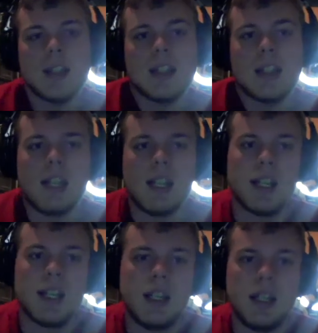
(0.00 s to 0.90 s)

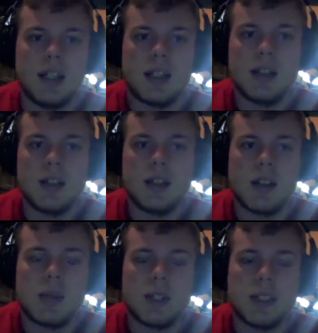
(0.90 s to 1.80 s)
and
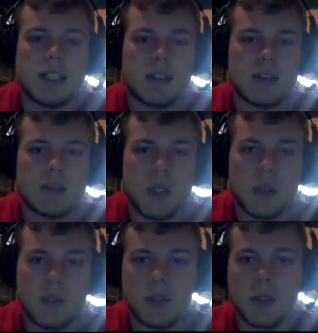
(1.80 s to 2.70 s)
put together some new
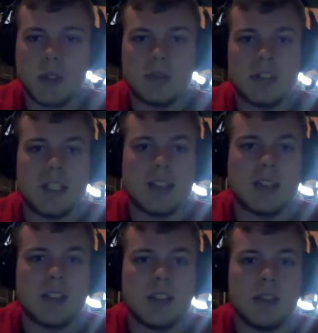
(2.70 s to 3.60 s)
inventory for day
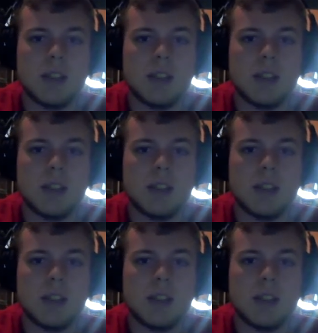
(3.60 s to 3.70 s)
two